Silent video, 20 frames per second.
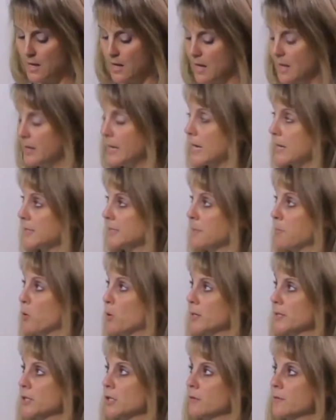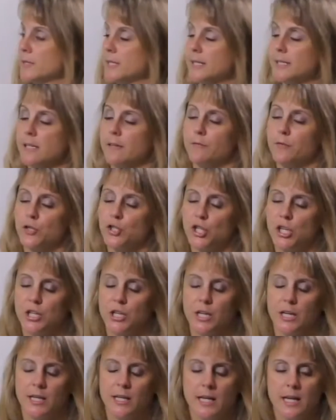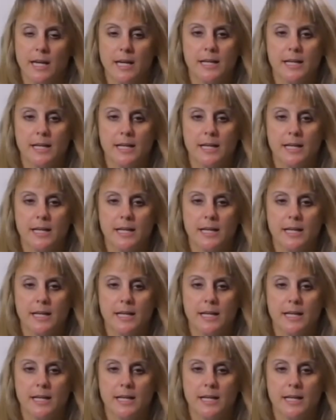Now, Support Services of Virginia